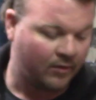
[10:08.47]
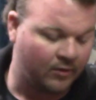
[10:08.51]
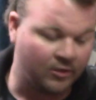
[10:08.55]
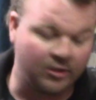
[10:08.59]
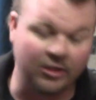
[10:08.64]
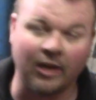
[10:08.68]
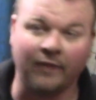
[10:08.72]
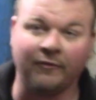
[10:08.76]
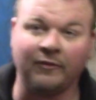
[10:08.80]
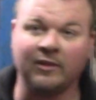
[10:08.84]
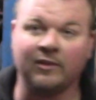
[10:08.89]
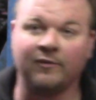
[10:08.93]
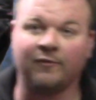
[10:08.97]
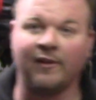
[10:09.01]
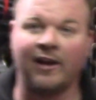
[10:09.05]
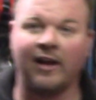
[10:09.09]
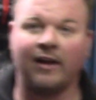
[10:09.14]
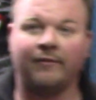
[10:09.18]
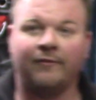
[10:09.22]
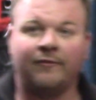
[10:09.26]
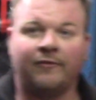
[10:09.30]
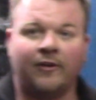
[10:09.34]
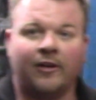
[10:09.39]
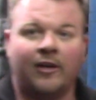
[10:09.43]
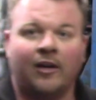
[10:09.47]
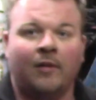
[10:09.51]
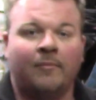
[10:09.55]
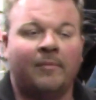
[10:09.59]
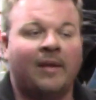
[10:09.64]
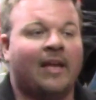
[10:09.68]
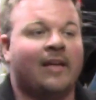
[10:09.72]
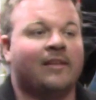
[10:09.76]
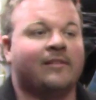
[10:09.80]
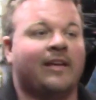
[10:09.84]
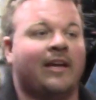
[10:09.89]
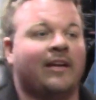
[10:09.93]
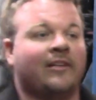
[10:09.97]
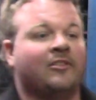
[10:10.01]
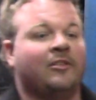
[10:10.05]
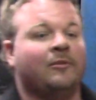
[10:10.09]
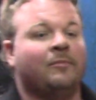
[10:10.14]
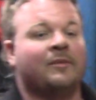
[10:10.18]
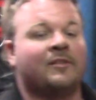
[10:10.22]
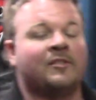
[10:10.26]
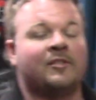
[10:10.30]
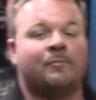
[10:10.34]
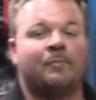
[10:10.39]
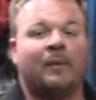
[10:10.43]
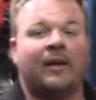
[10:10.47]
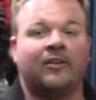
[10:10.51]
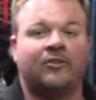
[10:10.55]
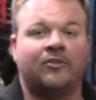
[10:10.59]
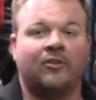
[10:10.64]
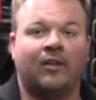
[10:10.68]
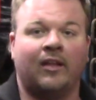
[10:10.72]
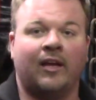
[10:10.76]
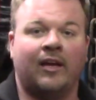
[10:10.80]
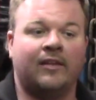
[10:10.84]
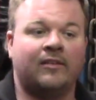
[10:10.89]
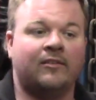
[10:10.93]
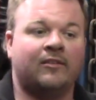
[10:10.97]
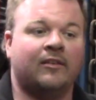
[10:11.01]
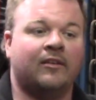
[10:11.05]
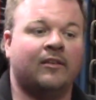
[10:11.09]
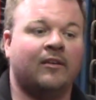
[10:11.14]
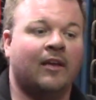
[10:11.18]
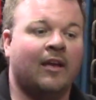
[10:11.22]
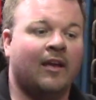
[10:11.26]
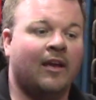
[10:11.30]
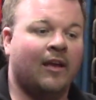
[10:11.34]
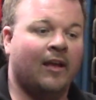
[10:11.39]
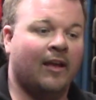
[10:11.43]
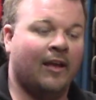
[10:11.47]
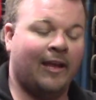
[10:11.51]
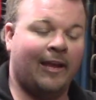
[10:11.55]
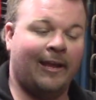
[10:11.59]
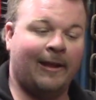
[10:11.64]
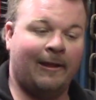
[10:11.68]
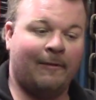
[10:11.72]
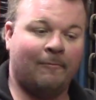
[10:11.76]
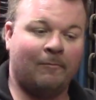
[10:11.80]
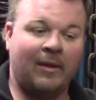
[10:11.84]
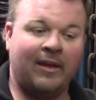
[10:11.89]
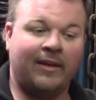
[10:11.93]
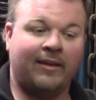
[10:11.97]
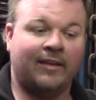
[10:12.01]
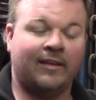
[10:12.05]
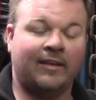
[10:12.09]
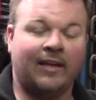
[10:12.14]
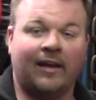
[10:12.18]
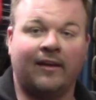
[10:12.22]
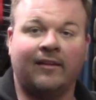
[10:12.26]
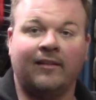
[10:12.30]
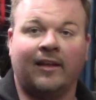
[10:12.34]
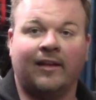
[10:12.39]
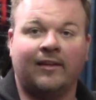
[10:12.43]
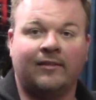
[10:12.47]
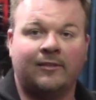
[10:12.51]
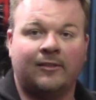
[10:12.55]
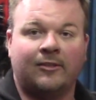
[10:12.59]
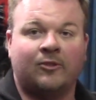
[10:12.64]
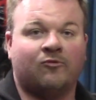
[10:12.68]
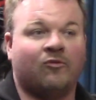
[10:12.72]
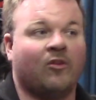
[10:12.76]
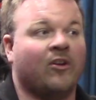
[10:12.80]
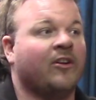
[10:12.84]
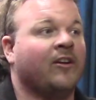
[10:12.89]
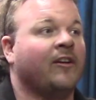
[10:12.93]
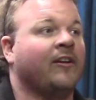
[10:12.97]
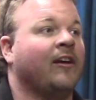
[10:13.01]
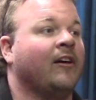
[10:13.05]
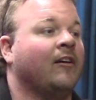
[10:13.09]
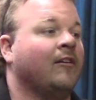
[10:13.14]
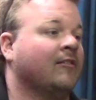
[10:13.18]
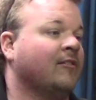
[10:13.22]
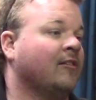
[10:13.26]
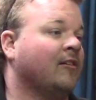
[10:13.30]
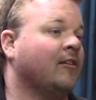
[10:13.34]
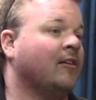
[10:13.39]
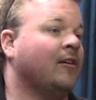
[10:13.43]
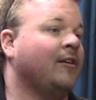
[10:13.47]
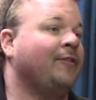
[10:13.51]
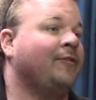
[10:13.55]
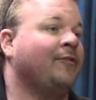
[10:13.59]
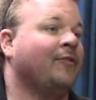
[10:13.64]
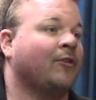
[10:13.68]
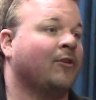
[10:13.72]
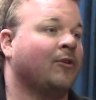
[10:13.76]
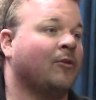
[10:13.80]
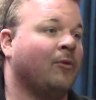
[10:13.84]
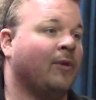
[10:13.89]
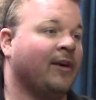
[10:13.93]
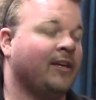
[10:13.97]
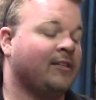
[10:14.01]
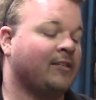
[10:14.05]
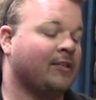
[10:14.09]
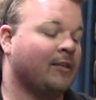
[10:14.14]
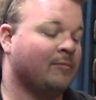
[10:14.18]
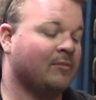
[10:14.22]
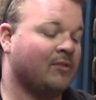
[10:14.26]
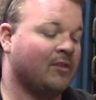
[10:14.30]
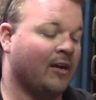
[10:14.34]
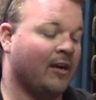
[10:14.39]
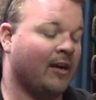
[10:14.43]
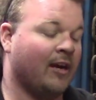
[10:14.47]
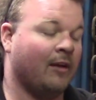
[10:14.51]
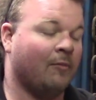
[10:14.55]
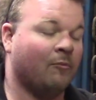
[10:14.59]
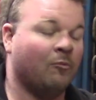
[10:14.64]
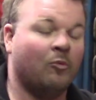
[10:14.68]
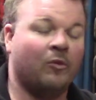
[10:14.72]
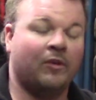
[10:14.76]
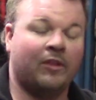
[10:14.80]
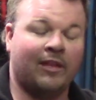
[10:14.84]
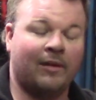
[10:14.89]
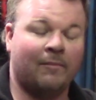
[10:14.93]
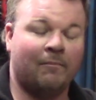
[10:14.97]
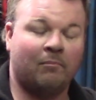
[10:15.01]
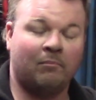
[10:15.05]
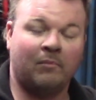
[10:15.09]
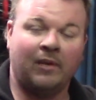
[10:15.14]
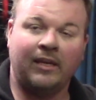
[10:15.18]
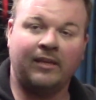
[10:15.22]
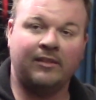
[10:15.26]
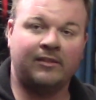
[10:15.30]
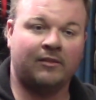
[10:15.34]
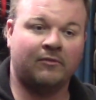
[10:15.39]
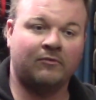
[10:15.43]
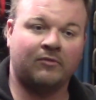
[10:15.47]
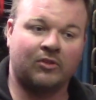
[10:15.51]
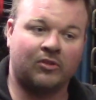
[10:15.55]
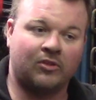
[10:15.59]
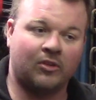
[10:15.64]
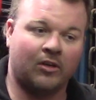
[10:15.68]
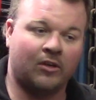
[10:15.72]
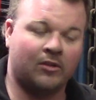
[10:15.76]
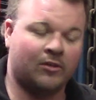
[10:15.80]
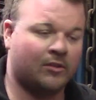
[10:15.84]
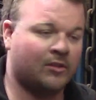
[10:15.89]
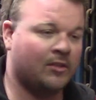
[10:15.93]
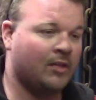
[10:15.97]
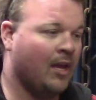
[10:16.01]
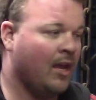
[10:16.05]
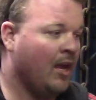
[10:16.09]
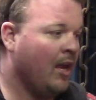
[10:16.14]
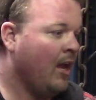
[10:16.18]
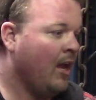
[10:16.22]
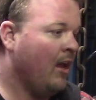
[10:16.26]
Jeffy's Fab Farm has actually been specializing in making LSs run on alcohol for quite some time with amazing results.